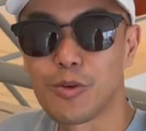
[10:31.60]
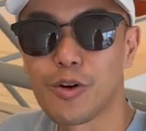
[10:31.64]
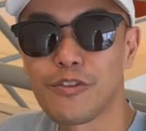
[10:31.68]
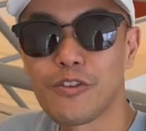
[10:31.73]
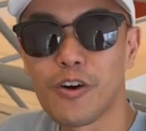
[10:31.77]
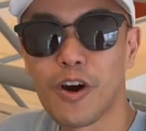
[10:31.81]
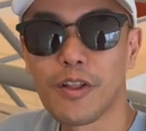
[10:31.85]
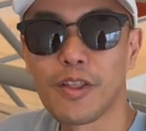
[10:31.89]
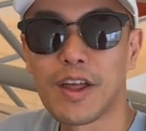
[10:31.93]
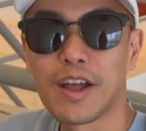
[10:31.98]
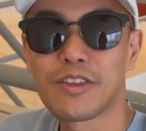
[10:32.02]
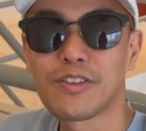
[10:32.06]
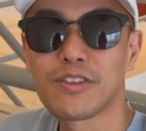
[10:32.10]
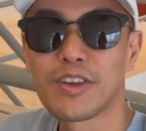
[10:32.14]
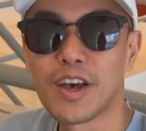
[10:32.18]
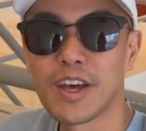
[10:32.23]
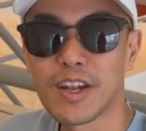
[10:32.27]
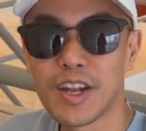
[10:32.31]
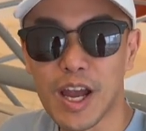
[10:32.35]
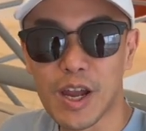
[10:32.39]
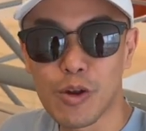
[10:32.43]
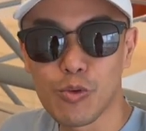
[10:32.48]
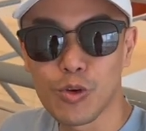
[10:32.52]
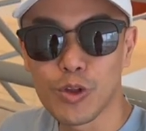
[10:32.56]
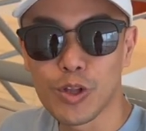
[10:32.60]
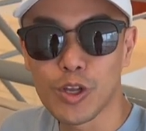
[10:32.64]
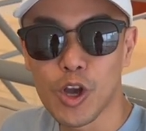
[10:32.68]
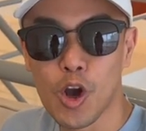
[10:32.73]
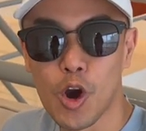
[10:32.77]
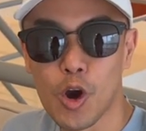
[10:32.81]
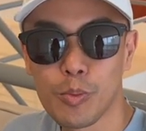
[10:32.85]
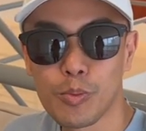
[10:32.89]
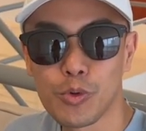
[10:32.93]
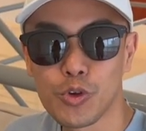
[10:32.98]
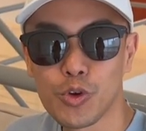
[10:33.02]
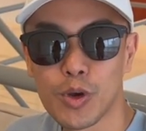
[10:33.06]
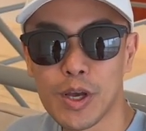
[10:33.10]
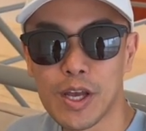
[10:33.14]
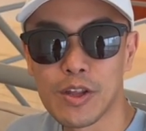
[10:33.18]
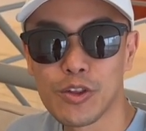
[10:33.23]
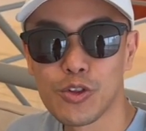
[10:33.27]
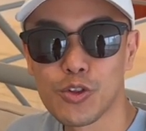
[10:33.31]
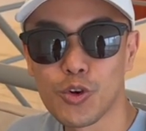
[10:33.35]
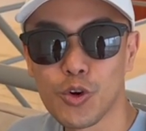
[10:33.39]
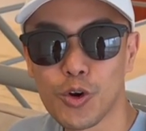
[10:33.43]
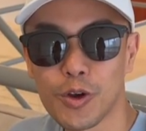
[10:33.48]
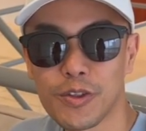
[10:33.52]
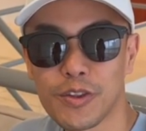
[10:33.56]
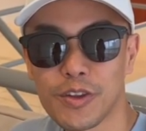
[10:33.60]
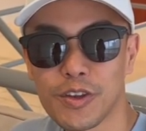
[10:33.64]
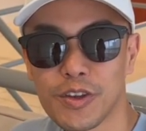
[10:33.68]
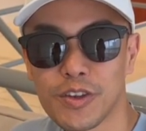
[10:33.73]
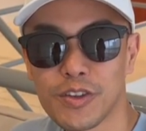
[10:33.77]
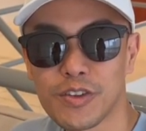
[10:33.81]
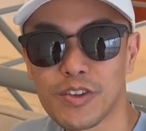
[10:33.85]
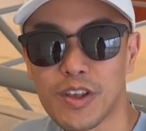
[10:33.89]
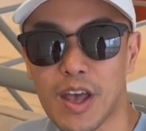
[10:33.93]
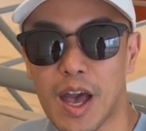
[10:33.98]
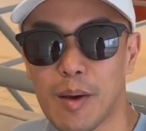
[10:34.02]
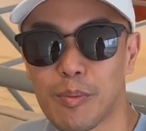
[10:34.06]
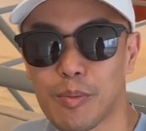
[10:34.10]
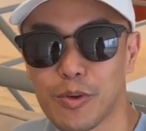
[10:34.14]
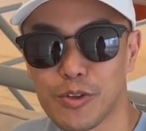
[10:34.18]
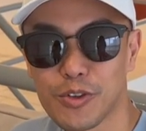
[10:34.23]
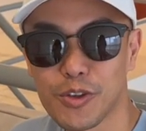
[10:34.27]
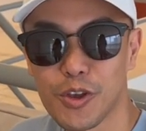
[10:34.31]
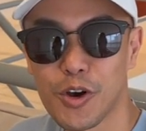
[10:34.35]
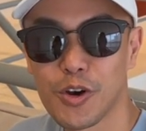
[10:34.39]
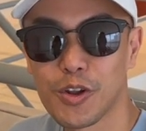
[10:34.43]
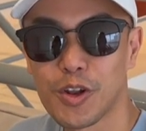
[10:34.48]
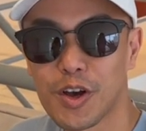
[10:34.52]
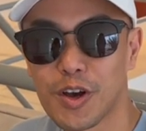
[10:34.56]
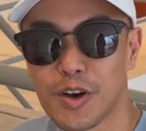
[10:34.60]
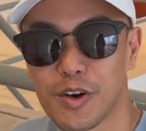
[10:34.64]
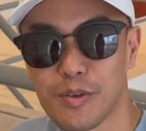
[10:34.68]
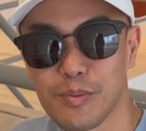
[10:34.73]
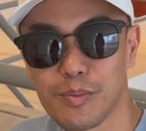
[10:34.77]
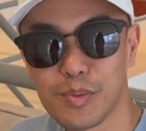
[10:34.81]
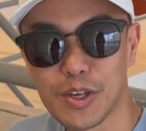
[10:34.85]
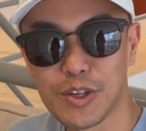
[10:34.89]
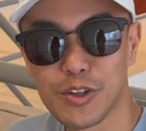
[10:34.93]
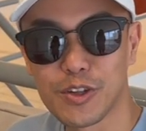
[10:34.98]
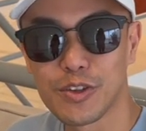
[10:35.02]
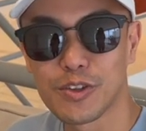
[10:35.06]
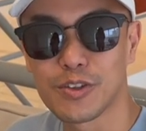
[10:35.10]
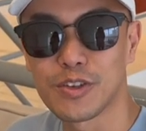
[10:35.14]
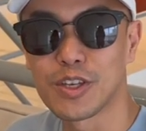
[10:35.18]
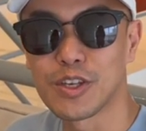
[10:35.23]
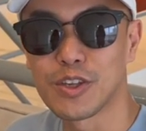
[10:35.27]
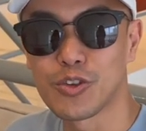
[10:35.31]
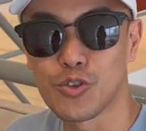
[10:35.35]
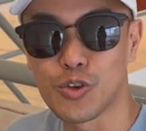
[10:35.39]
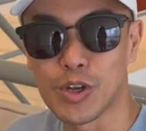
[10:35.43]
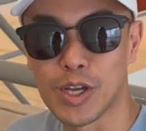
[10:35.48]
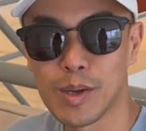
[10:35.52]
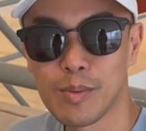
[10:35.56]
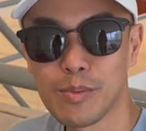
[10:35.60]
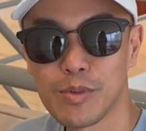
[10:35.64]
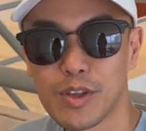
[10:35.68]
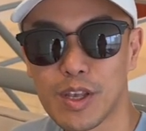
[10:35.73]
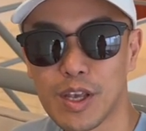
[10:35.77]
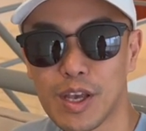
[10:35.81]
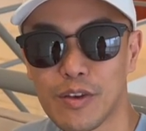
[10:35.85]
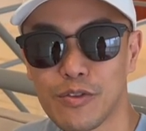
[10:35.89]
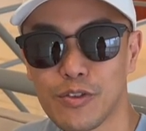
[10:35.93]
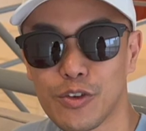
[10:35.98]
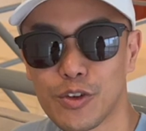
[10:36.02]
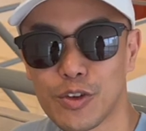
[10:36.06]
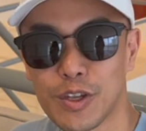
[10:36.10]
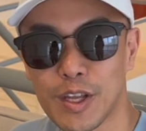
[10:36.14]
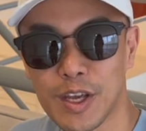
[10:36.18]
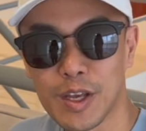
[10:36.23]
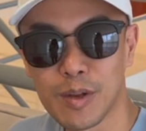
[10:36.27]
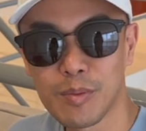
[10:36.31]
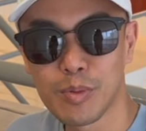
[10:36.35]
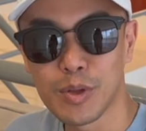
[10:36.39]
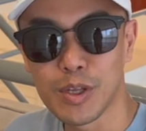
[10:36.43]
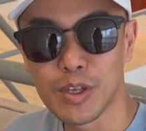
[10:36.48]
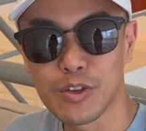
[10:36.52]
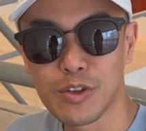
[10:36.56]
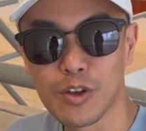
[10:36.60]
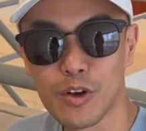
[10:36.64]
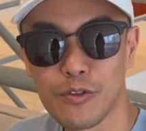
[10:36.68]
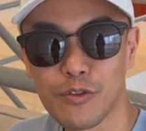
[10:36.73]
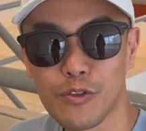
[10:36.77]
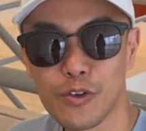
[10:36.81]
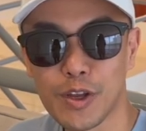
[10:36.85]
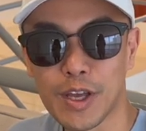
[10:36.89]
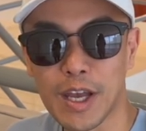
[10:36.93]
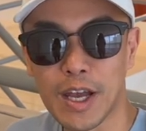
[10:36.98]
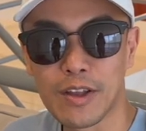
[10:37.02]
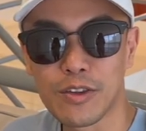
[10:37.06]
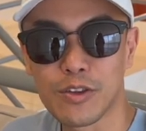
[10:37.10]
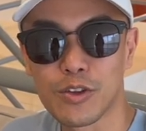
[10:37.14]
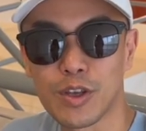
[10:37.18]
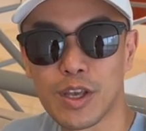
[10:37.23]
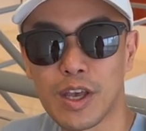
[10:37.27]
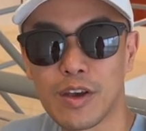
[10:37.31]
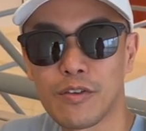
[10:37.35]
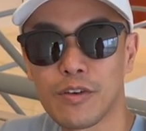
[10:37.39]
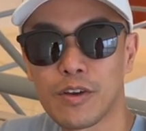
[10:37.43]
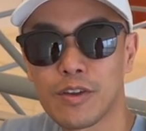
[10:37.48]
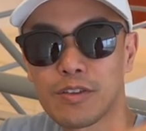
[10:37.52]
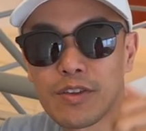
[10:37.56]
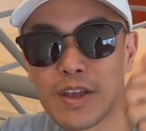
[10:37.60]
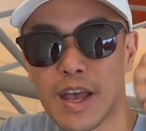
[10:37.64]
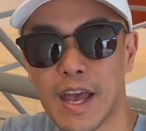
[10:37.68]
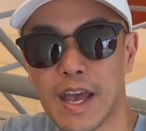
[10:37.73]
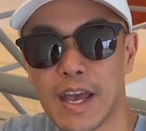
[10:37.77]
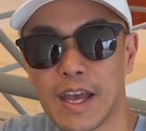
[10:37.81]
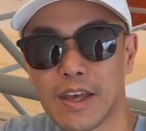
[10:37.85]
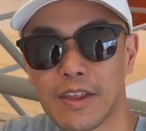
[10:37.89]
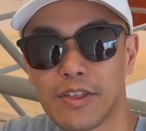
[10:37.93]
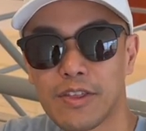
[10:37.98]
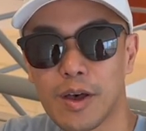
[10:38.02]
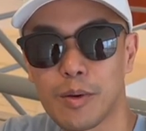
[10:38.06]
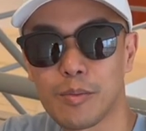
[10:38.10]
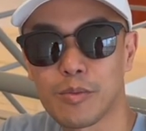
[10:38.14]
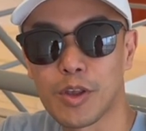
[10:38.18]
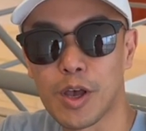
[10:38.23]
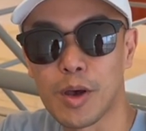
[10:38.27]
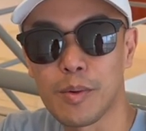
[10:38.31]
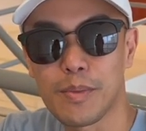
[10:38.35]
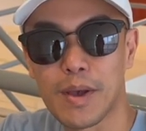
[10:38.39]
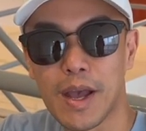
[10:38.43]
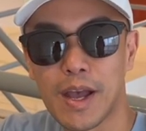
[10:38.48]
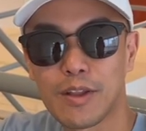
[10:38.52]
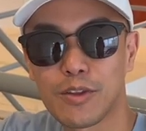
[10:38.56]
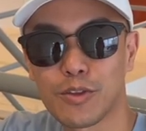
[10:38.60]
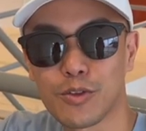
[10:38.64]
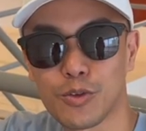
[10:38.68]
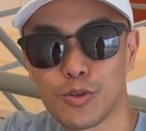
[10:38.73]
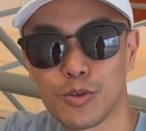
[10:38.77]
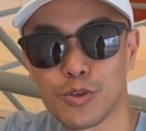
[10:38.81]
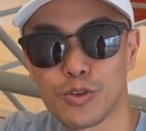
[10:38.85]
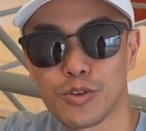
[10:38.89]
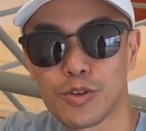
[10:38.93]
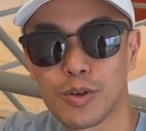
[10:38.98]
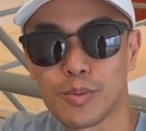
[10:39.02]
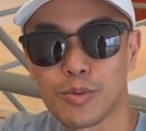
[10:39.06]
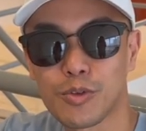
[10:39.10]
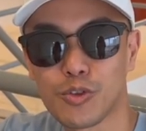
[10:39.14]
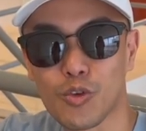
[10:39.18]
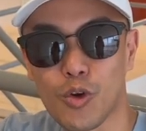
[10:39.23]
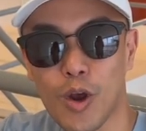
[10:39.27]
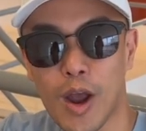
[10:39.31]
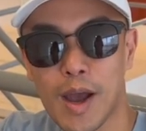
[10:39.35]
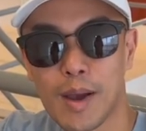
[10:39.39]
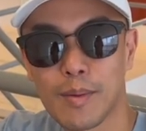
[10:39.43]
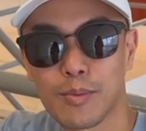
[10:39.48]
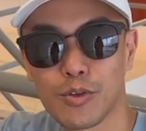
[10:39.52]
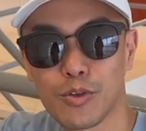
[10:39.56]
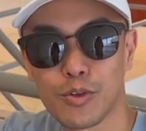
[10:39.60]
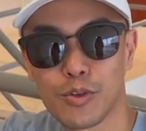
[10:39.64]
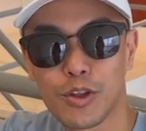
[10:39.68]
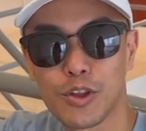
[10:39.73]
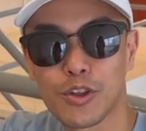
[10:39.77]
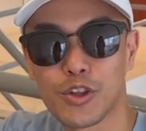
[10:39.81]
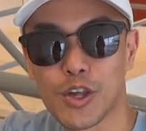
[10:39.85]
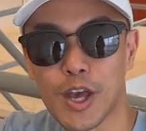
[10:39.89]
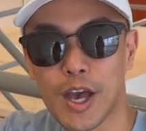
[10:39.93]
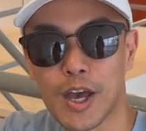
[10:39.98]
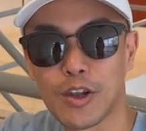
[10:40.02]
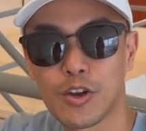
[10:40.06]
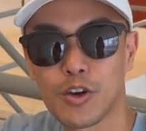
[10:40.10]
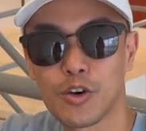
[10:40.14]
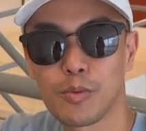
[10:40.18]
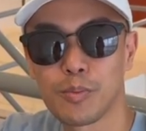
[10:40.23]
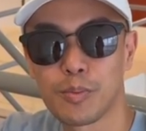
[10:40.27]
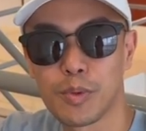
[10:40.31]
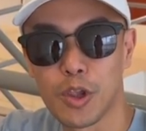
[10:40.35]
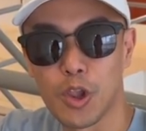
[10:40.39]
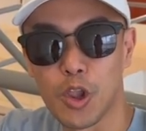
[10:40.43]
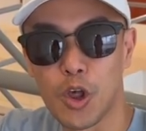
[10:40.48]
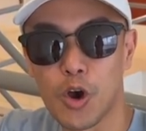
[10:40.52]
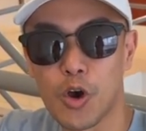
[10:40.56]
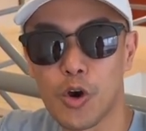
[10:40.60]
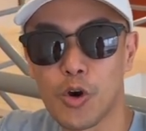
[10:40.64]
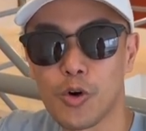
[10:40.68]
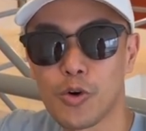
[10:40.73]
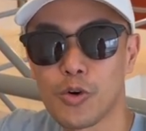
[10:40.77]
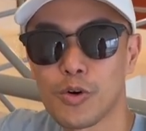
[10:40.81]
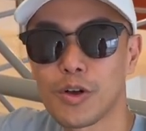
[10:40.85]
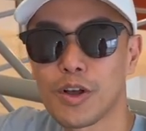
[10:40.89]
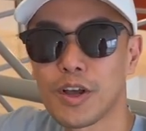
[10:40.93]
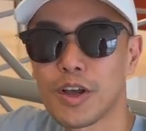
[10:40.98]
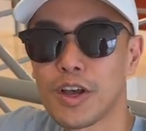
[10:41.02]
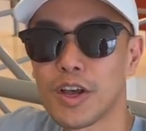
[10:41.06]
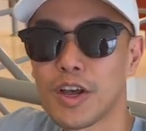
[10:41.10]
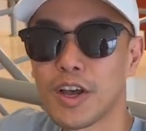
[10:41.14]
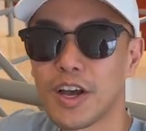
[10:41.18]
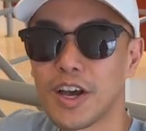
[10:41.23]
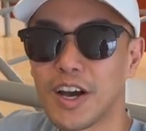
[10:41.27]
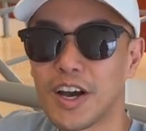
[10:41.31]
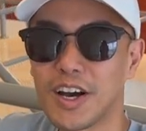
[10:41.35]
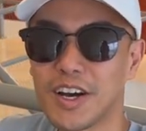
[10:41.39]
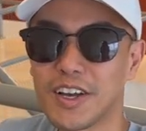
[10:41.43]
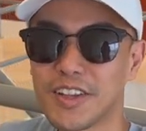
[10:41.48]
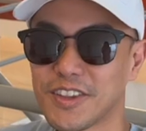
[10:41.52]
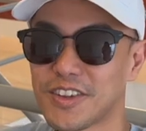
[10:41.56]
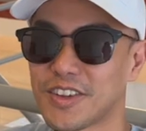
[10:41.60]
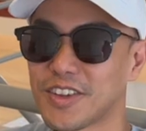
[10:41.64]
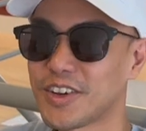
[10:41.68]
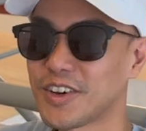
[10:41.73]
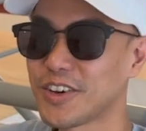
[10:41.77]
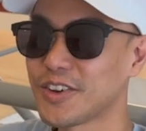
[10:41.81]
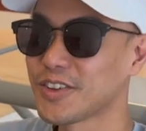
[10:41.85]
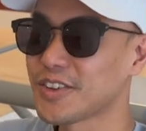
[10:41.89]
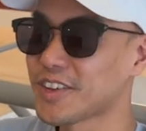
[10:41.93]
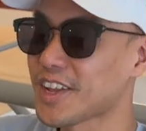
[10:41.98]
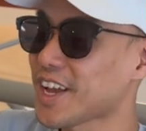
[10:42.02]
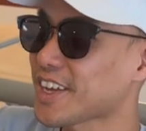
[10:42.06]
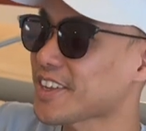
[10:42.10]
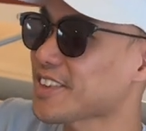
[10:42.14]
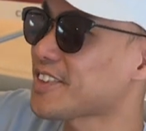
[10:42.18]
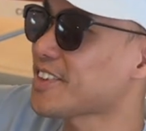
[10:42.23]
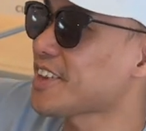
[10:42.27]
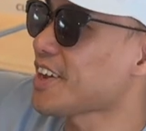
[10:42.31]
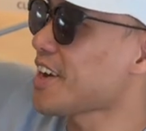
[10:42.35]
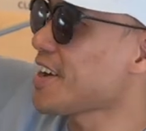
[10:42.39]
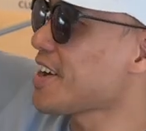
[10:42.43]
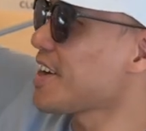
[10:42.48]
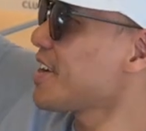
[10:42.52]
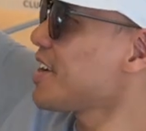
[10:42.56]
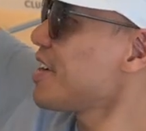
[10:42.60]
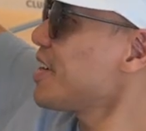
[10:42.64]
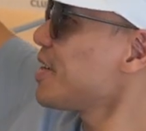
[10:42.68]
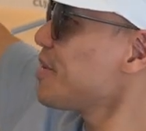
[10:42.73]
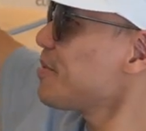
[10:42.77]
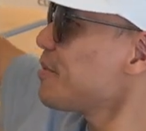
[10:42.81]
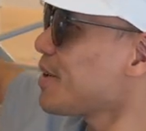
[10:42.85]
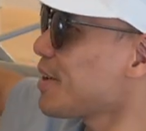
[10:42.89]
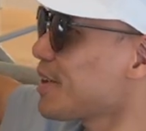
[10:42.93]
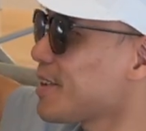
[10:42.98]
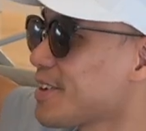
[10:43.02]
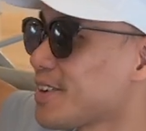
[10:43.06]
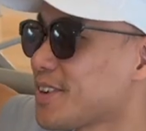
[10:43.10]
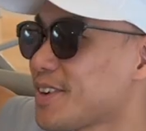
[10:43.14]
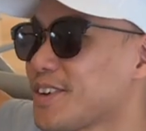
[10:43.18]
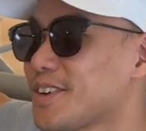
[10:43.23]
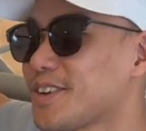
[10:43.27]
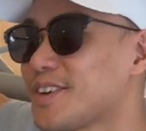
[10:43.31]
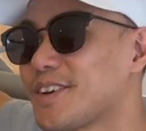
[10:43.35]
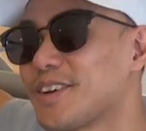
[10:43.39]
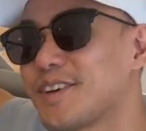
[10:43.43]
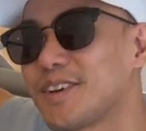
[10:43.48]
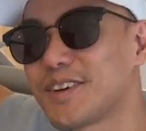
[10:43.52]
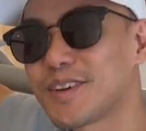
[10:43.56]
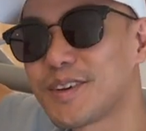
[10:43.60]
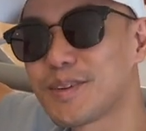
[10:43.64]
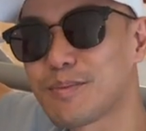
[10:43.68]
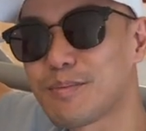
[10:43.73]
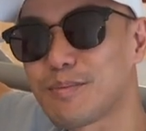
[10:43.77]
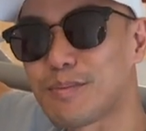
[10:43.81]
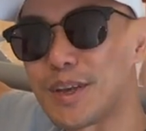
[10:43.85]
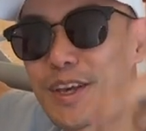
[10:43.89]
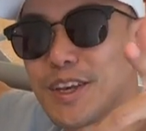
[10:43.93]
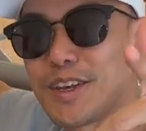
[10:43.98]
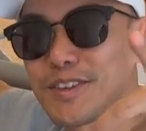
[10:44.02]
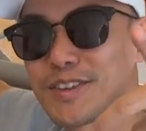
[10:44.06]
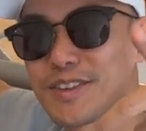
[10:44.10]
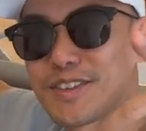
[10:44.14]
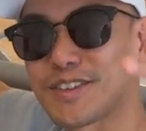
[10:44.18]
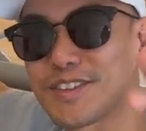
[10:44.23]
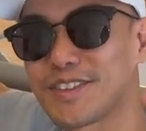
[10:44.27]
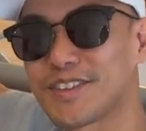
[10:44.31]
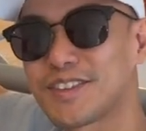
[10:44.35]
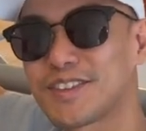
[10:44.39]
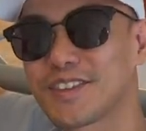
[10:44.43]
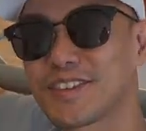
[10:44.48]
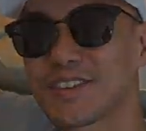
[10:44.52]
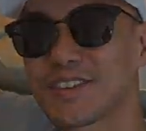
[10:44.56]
with all that said, I really hope you enjoyed this episode of BGC Dreams. If you did, please don't forget to give us a thumbs up and to subscribe to the channel below. Until next time, peace.